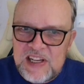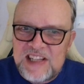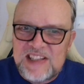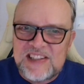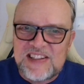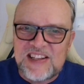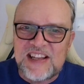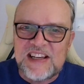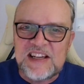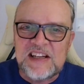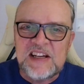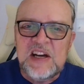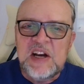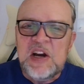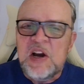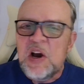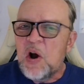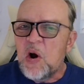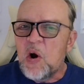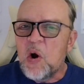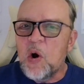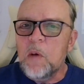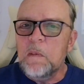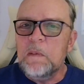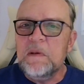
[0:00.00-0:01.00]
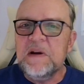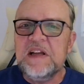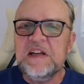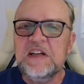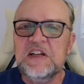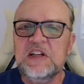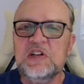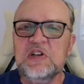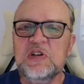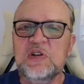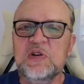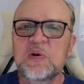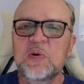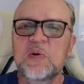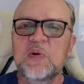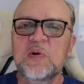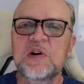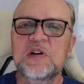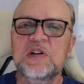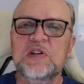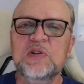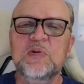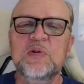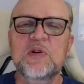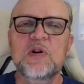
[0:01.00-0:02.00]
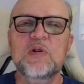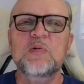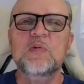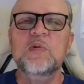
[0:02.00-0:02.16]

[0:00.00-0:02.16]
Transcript: It's like opening a door to a